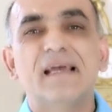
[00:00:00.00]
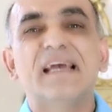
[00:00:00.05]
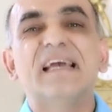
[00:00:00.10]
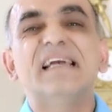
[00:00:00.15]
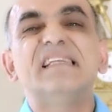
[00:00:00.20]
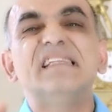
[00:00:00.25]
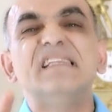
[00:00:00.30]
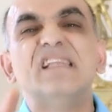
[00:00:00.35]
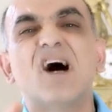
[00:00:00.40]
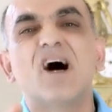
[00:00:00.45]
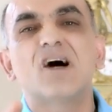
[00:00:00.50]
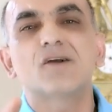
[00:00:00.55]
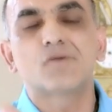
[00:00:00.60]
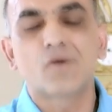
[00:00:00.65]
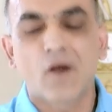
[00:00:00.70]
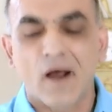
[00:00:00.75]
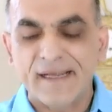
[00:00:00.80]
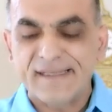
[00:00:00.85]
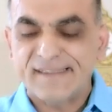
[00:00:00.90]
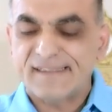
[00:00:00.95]
it now
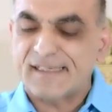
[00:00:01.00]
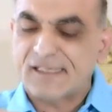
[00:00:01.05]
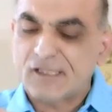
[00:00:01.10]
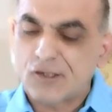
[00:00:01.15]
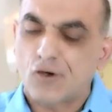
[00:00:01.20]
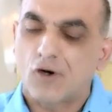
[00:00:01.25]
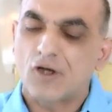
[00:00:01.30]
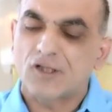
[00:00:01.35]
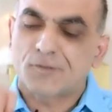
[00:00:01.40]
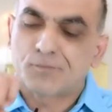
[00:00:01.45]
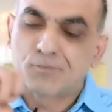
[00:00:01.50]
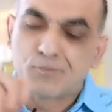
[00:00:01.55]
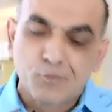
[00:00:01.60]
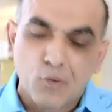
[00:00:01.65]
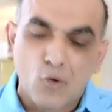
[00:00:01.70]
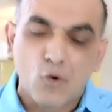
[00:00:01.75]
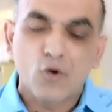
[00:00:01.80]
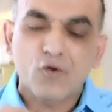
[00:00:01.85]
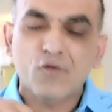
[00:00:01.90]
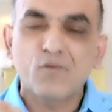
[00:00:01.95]
rides across
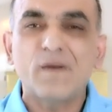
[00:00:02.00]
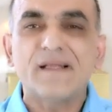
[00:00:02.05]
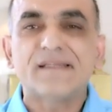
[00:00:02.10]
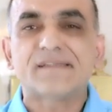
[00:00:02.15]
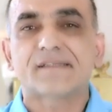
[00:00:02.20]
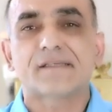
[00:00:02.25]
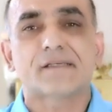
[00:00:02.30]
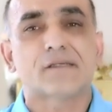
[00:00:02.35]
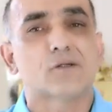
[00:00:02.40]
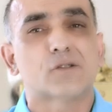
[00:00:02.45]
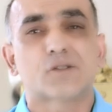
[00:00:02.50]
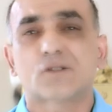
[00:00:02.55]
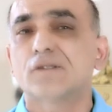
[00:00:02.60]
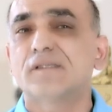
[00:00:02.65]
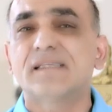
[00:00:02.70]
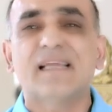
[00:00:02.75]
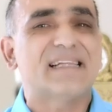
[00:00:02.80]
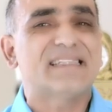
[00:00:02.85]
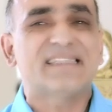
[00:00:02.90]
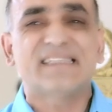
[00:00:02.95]
both ventricles so
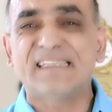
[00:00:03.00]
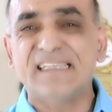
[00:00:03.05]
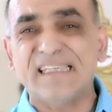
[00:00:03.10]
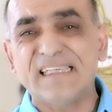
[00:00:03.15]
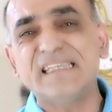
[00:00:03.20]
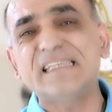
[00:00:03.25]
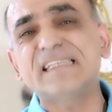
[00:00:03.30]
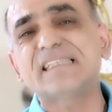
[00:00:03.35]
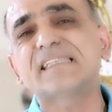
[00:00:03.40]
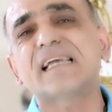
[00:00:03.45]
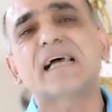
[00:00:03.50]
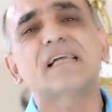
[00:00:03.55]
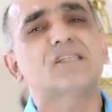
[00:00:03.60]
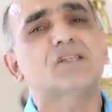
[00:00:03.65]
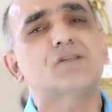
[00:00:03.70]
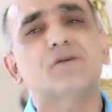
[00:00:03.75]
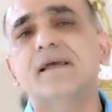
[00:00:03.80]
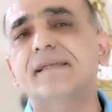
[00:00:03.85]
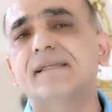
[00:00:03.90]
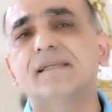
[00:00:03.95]
that
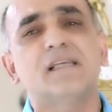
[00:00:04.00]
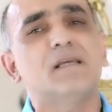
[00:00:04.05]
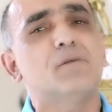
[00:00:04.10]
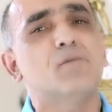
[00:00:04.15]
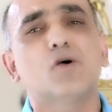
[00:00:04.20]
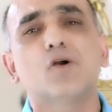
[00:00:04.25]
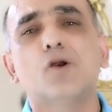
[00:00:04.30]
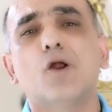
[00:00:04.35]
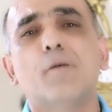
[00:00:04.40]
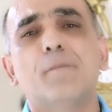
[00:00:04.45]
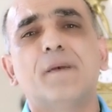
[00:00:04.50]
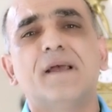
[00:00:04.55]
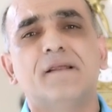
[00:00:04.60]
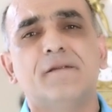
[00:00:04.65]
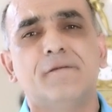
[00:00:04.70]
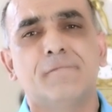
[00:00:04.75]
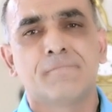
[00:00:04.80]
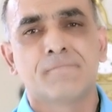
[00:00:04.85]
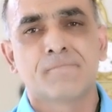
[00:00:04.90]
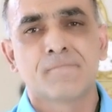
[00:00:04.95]
desaturated
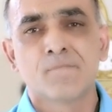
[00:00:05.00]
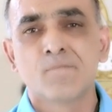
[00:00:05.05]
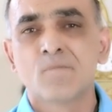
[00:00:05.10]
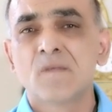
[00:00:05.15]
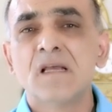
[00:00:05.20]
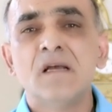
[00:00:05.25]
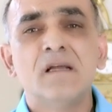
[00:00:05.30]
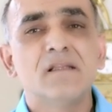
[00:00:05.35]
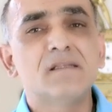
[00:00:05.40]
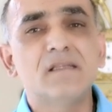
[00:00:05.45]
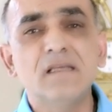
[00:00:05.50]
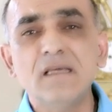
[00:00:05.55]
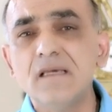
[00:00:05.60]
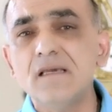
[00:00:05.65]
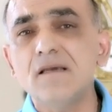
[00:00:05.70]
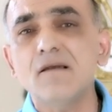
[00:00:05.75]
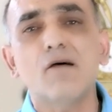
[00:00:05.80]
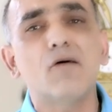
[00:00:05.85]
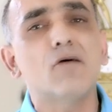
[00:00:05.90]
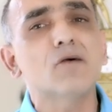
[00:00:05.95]
hemoglobin
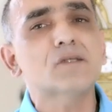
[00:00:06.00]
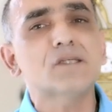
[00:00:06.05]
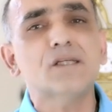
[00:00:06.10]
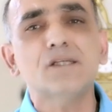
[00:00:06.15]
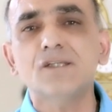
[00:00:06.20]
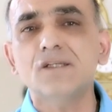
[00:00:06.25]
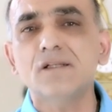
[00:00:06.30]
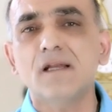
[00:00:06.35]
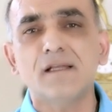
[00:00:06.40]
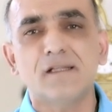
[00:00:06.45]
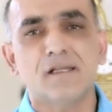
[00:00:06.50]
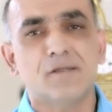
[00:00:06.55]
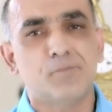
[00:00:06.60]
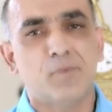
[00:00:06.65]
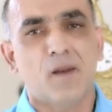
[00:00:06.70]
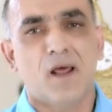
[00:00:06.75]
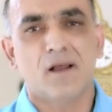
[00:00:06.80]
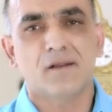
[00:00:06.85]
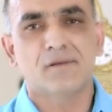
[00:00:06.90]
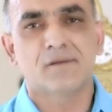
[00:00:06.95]
the oxygenated
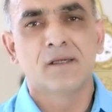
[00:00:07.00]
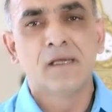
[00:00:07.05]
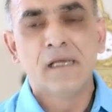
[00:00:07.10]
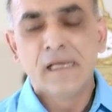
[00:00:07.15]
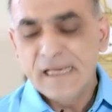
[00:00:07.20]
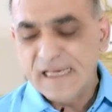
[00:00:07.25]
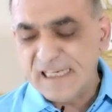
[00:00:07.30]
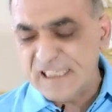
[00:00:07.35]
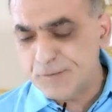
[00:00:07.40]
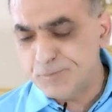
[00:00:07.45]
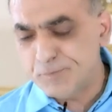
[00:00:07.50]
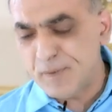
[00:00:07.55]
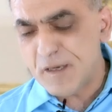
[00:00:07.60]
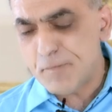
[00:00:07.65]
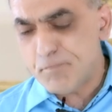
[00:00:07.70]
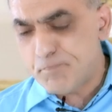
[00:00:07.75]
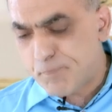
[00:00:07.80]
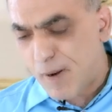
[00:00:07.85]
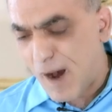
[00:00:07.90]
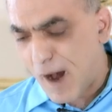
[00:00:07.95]
blood is
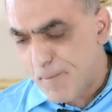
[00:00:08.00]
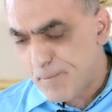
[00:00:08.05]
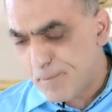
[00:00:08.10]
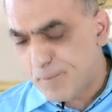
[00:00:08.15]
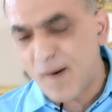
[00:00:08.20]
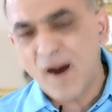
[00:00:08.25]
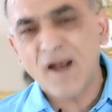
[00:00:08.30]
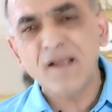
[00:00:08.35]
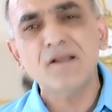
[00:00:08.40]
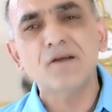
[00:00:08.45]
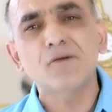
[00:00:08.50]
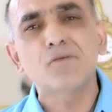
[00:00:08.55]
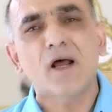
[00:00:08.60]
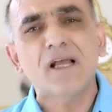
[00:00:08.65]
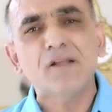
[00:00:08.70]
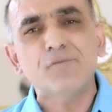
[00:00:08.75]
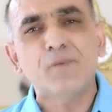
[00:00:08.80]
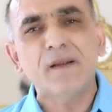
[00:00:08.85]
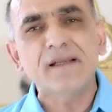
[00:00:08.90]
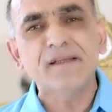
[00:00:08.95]
being pumped by the
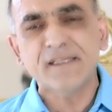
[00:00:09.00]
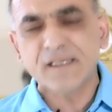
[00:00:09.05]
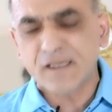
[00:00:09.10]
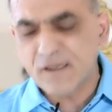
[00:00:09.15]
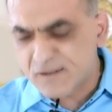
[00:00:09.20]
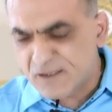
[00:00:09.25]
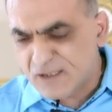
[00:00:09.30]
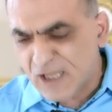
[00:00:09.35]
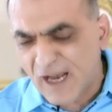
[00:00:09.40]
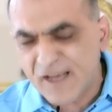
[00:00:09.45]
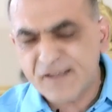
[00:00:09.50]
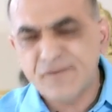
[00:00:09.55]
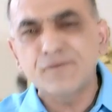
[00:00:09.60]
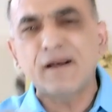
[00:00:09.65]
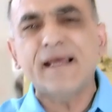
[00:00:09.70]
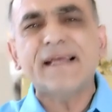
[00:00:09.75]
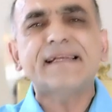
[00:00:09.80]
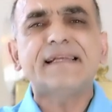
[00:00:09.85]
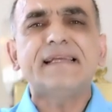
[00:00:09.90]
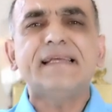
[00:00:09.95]
right ventricle
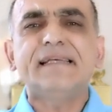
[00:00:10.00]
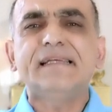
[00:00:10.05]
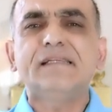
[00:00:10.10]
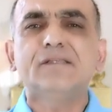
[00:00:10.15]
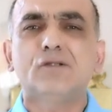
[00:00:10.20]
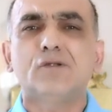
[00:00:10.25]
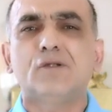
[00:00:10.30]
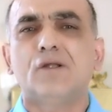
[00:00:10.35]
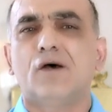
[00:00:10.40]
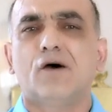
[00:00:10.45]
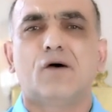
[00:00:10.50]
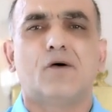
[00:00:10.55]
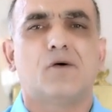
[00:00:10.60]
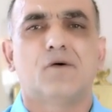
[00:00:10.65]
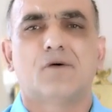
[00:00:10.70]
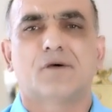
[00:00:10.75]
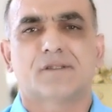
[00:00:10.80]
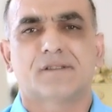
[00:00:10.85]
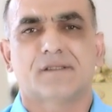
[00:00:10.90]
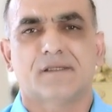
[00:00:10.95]
directly into the
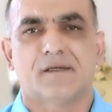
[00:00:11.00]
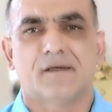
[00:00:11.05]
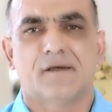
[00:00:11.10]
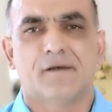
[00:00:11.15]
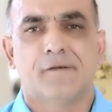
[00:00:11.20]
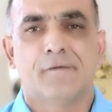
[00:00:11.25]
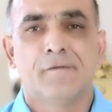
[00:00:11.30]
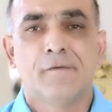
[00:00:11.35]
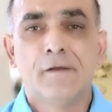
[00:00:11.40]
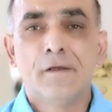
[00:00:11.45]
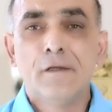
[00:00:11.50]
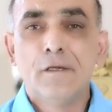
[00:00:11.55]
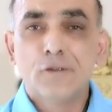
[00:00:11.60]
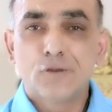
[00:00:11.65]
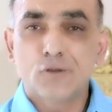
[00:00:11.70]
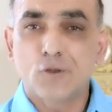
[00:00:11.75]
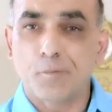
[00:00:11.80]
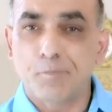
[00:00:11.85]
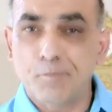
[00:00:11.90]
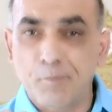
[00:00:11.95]
aorta.
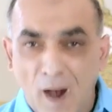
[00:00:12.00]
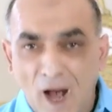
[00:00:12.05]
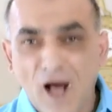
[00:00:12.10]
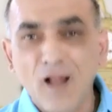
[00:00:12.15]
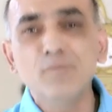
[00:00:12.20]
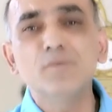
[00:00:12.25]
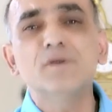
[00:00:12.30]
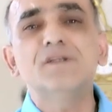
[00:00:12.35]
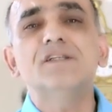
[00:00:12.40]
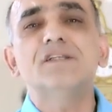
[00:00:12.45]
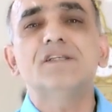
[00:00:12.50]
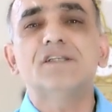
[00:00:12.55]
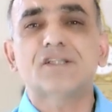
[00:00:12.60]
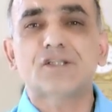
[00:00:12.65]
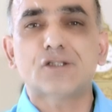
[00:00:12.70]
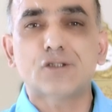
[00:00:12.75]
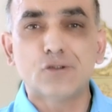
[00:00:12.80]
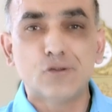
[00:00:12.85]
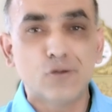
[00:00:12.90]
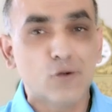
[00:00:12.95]
So pulmonary
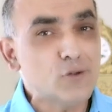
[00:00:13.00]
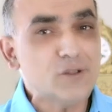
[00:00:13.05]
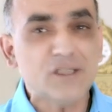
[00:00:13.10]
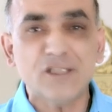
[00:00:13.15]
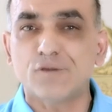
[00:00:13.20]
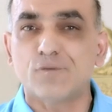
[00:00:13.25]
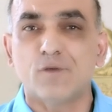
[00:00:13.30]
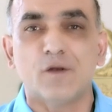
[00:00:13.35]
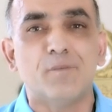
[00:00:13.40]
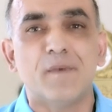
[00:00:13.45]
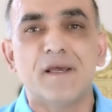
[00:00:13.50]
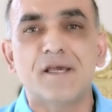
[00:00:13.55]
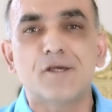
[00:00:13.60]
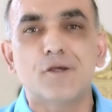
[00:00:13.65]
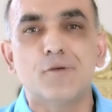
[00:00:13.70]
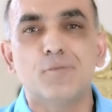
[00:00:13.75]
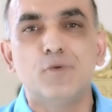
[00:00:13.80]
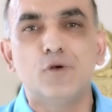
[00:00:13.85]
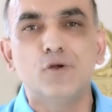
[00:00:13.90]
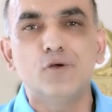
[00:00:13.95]
stenosis will make
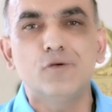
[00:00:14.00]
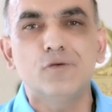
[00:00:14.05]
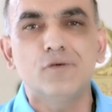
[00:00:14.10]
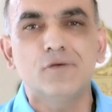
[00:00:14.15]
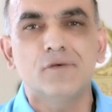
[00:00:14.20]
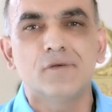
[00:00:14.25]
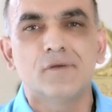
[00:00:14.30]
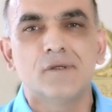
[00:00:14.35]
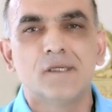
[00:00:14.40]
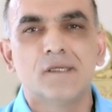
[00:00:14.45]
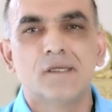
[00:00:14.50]
you blue,